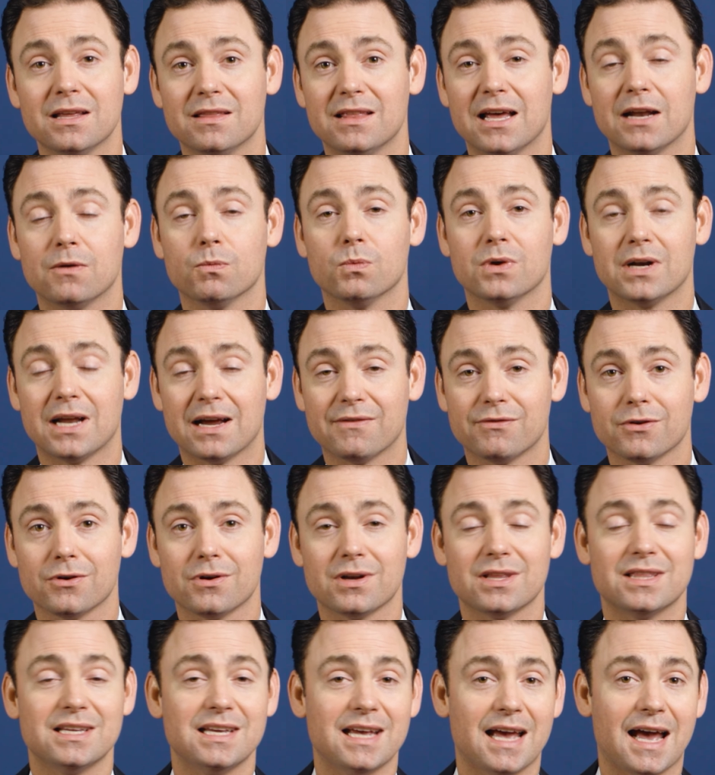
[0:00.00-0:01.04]
that
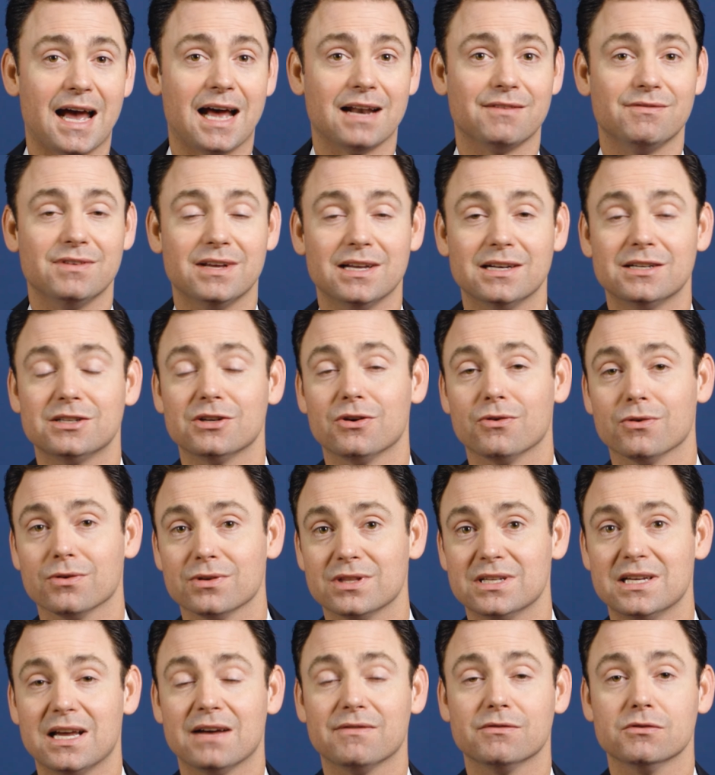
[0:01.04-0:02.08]
whenever the advent or
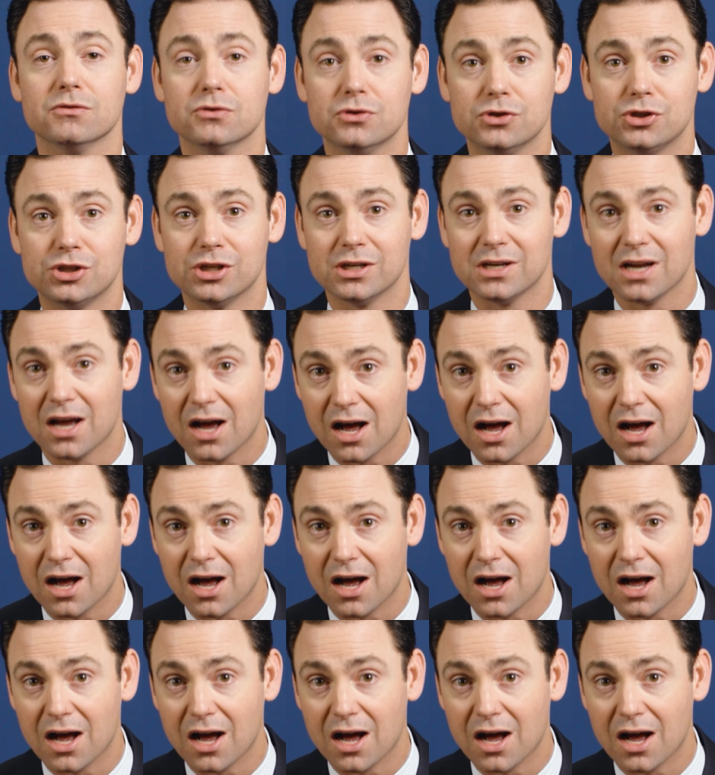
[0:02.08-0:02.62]
the evolution